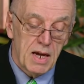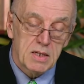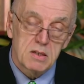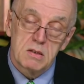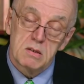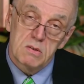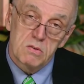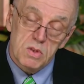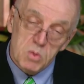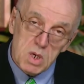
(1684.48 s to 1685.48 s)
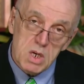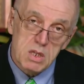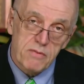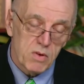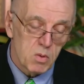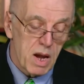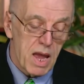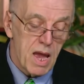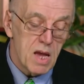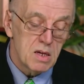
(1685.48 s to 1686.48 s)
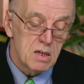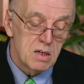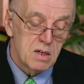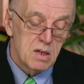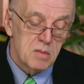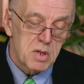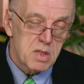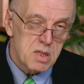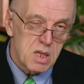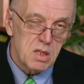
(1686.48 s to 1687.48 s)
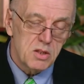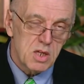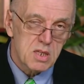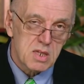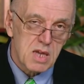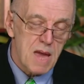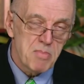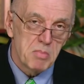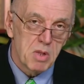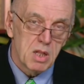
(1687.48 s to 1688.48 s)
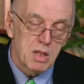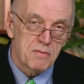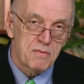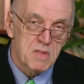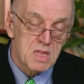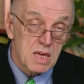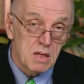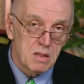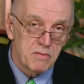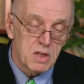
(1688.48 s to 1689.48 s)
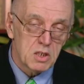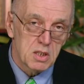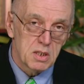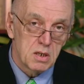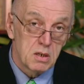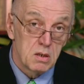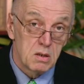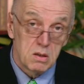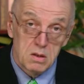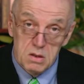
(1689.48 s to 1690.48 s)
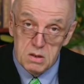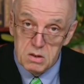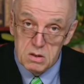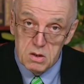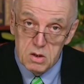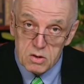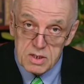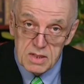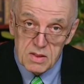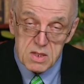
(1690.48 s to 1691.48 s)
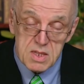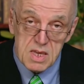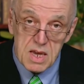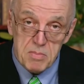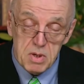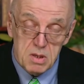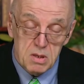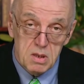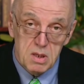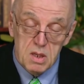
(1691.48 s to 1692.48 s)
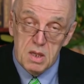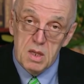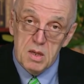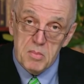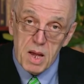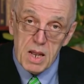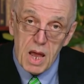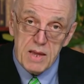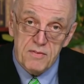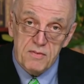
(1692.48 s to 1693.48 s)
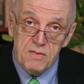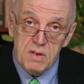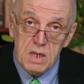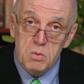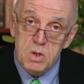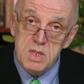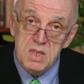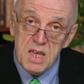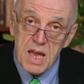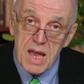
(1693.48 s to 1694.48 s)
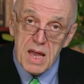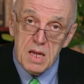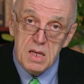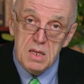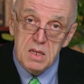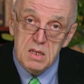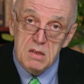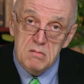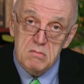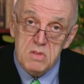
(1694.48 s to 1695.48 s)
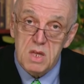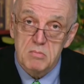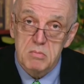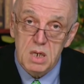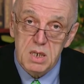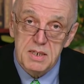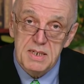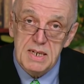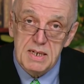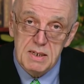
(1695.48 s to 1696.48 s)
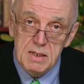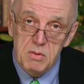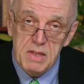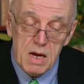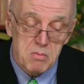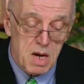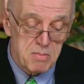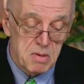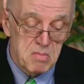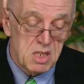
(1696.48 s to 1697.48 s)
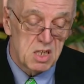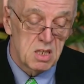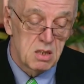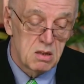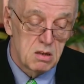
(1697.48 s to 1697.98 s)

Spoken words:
night, the worse for wear, but still just capable of single vision. Looked in the skip, my life, it wasn't there. Some bug had nicked it without my permission.